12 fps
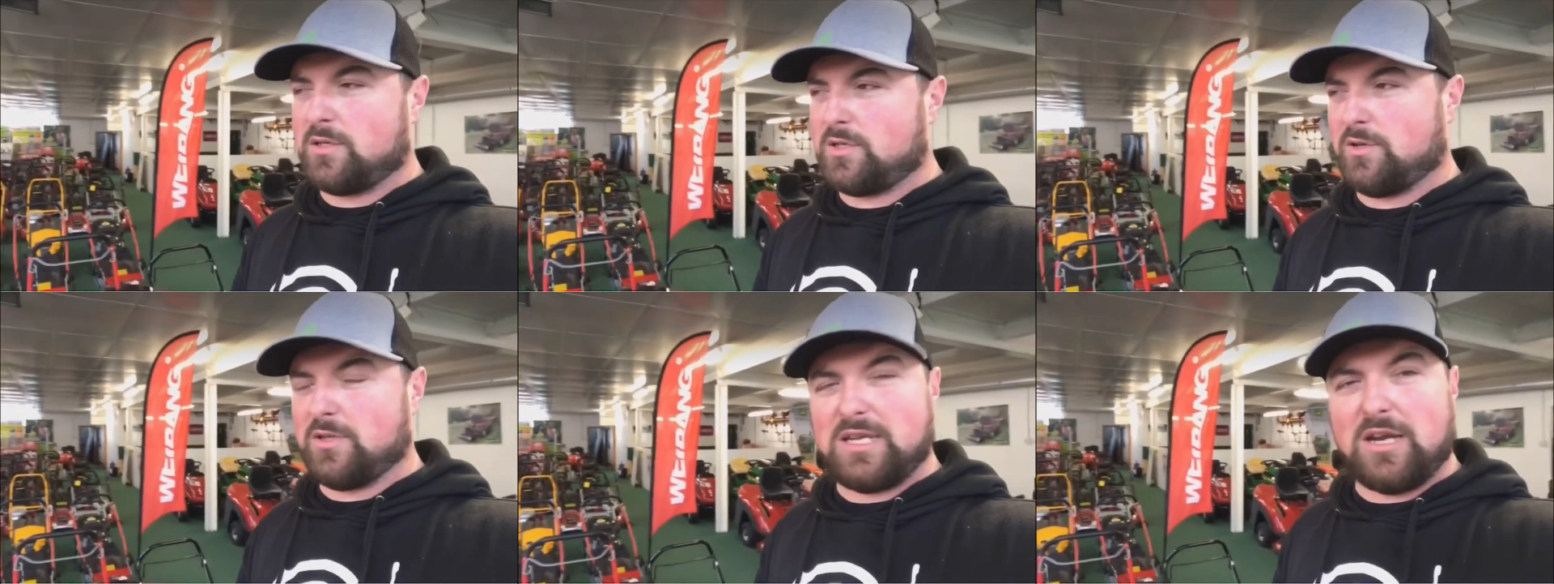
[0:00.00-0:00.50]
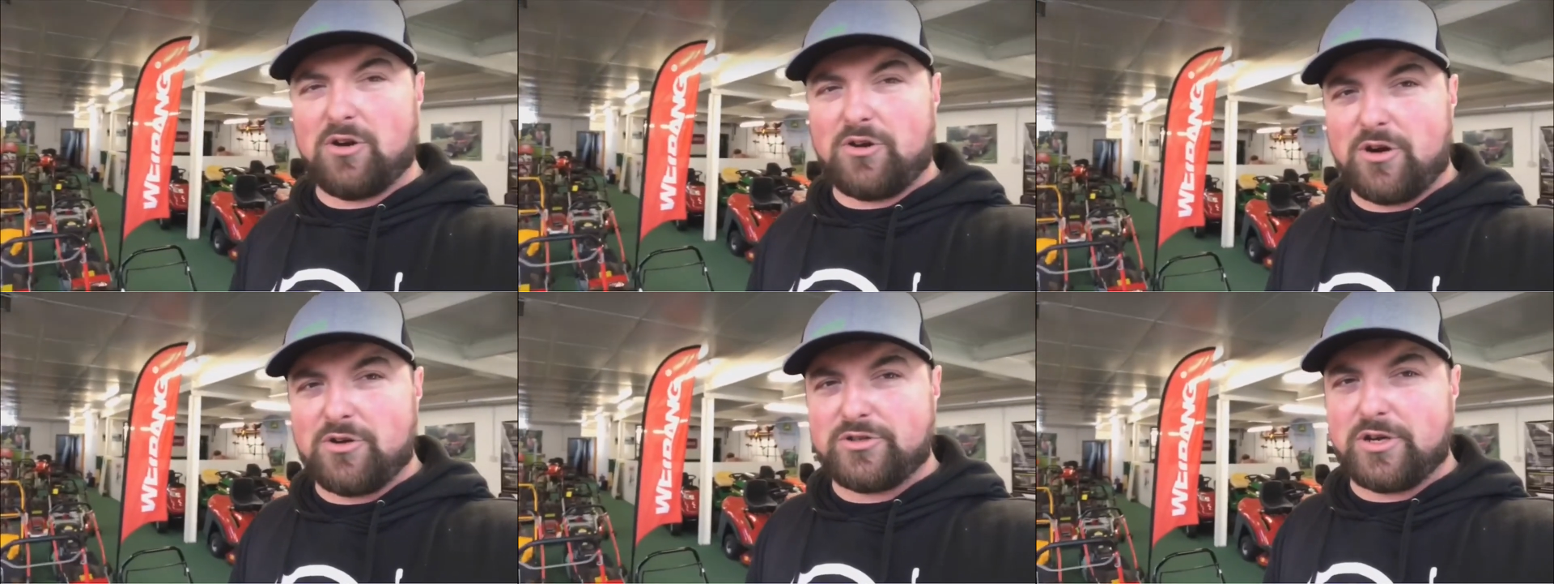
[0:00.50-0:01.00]
So the dealer
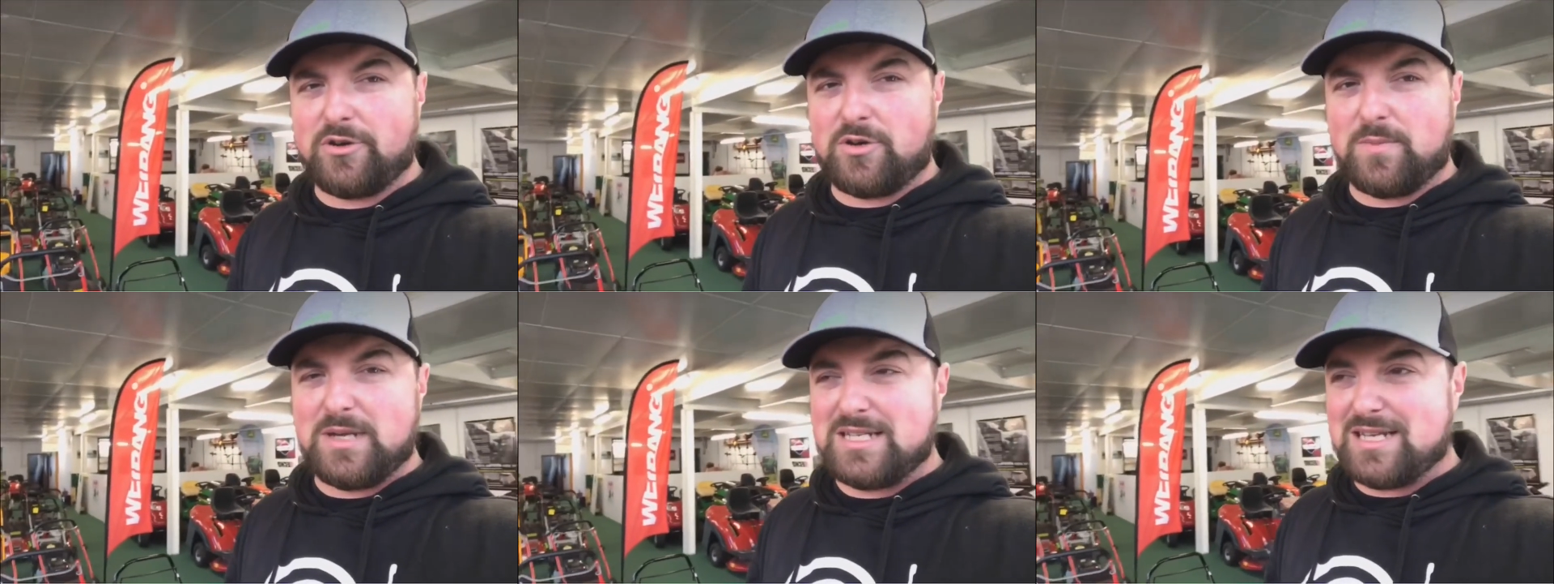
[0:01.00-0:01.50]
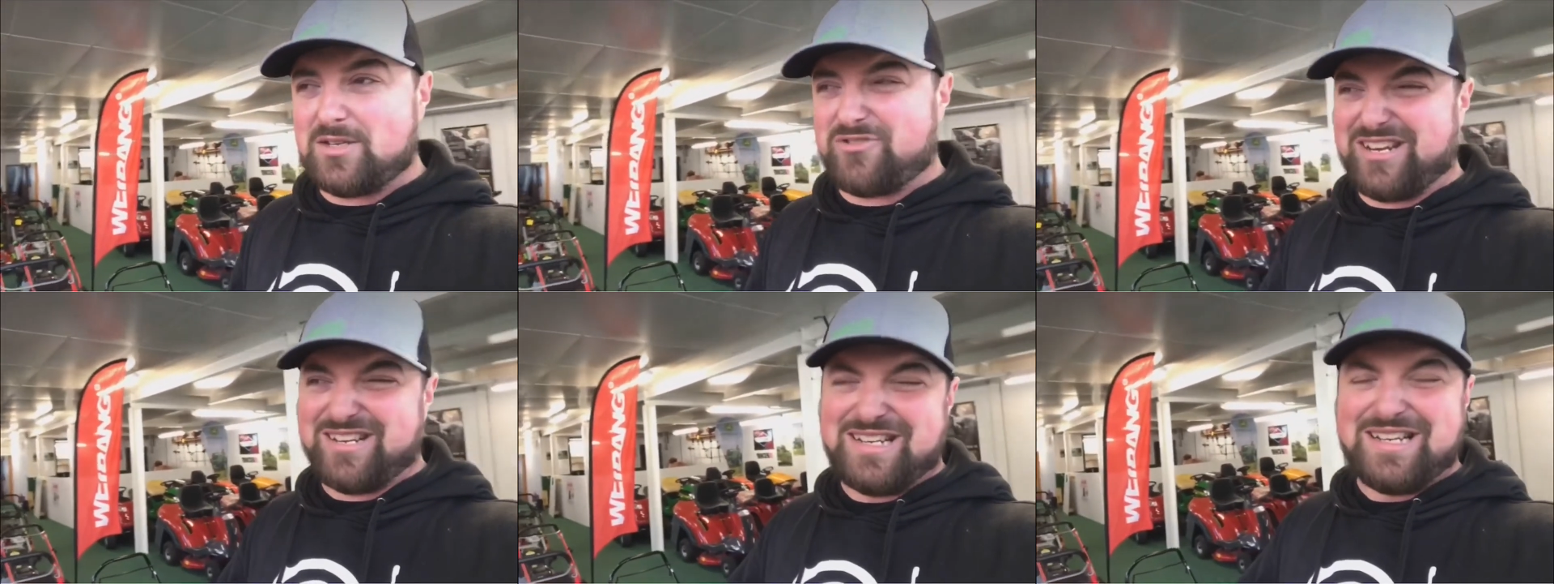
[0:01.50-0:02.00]
turns around to him and he says,
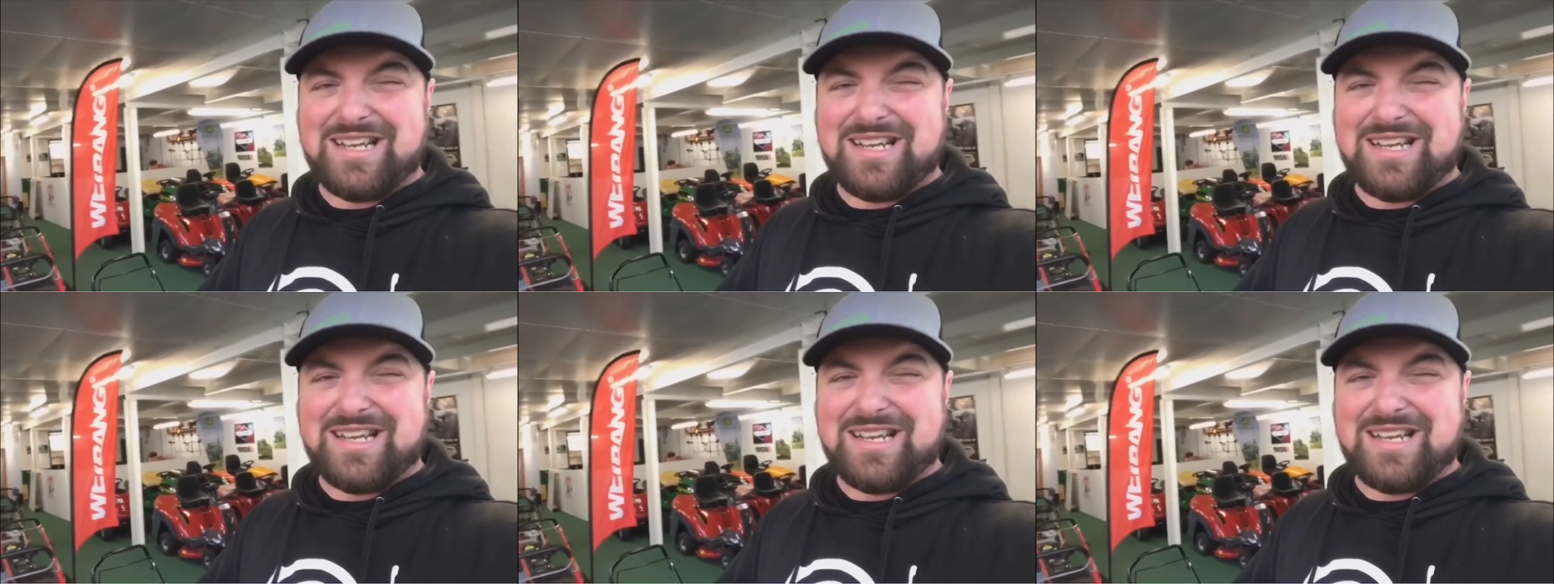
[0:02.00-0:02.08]
"Right,